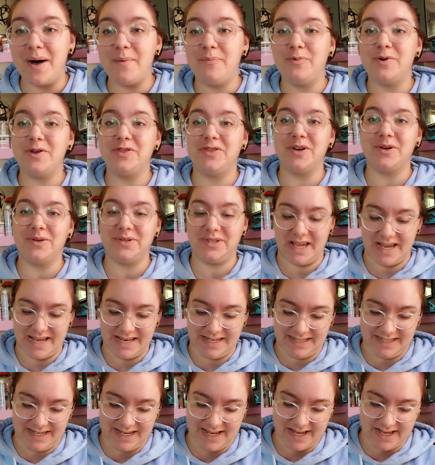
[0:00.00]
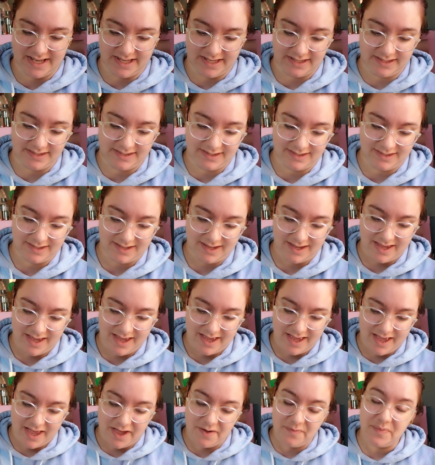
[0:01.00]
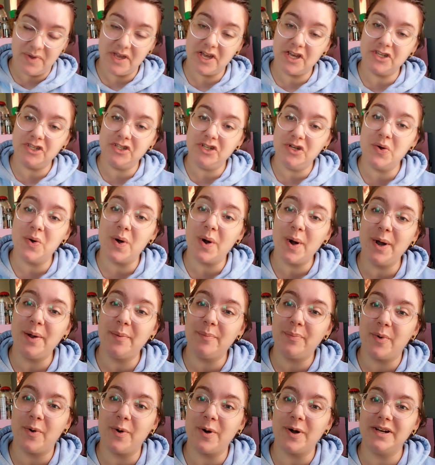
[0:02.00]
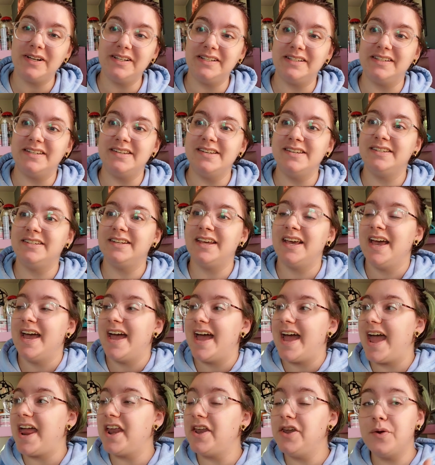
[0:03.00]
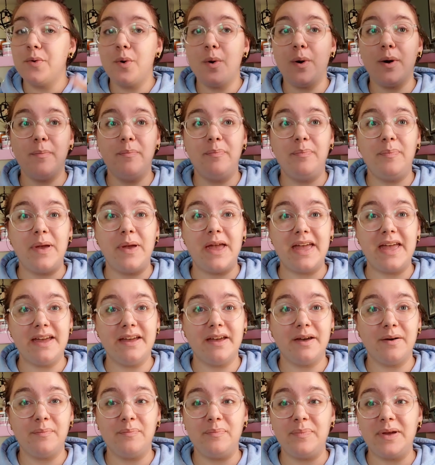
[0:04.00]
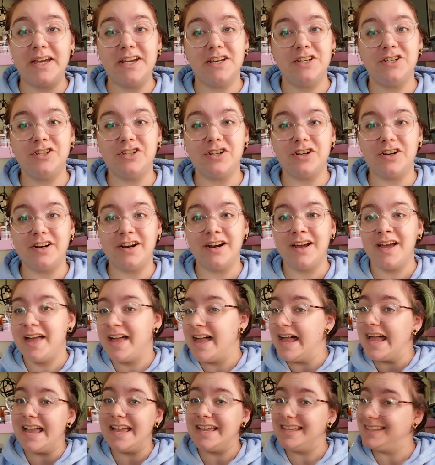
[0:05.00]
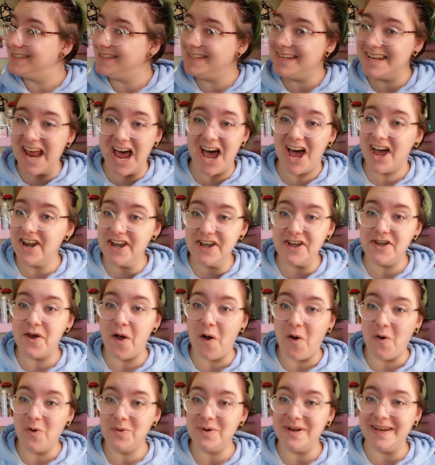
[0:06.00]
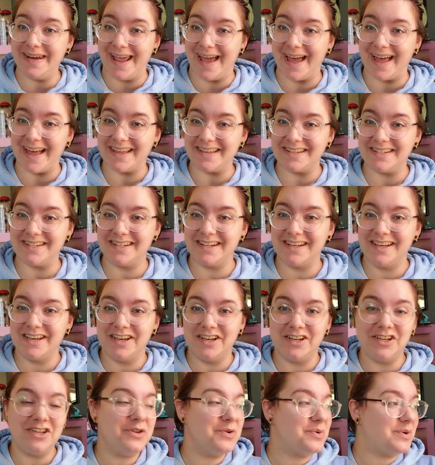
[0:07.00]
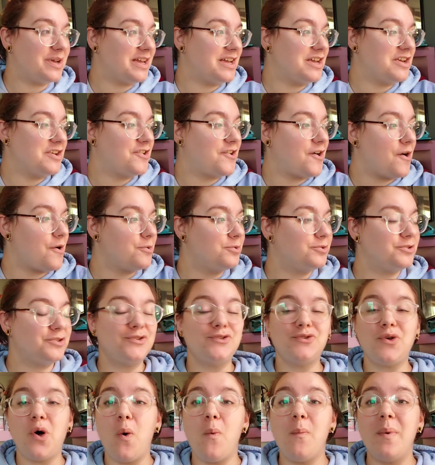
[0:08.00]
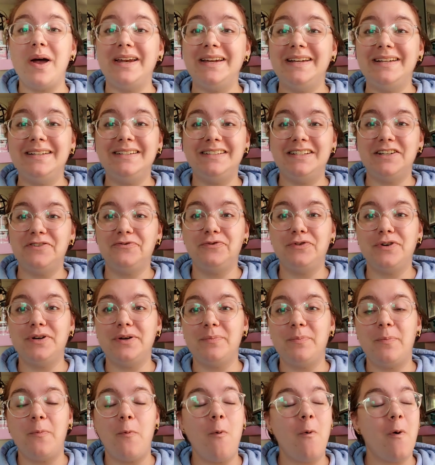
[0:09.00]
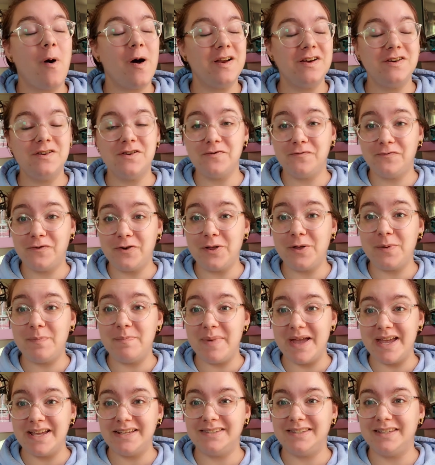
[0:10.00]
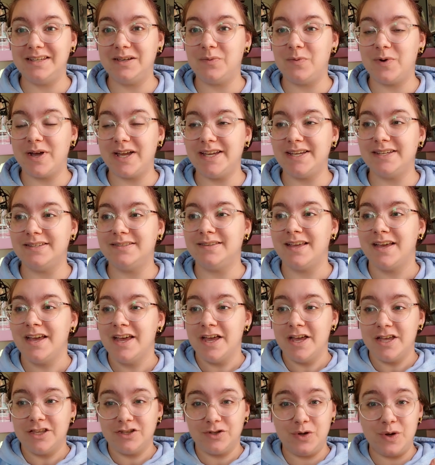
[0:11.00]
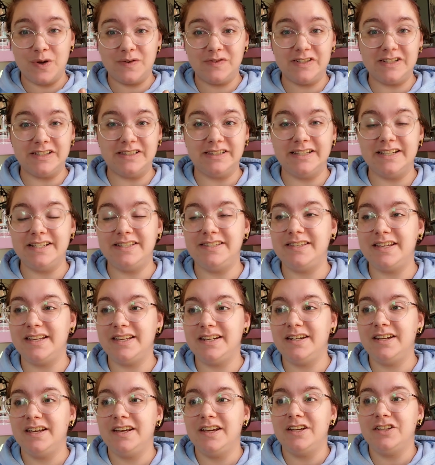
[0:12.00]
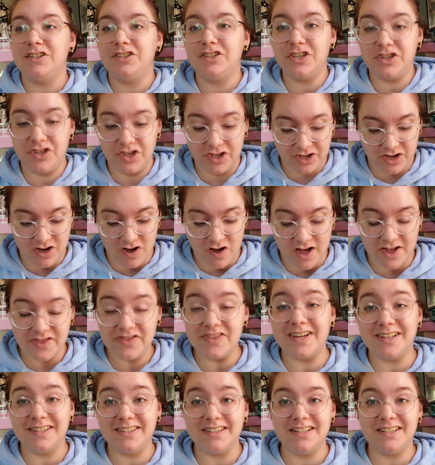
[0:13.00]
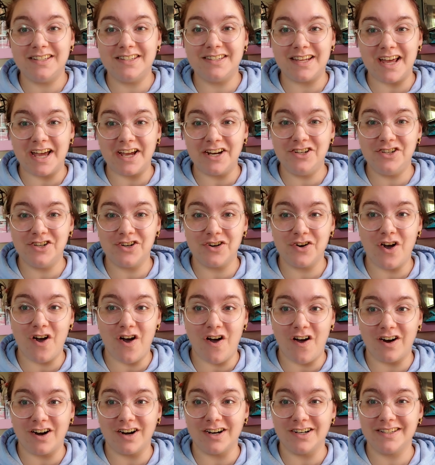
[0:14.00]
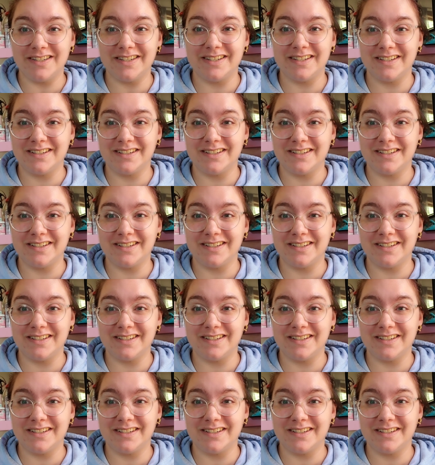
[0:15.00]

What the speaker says: with those ideas, because you're important and your big picture is not known yet. You can go so many different wonderful, amazing ways. So you have to listen to the God that's inside your heart.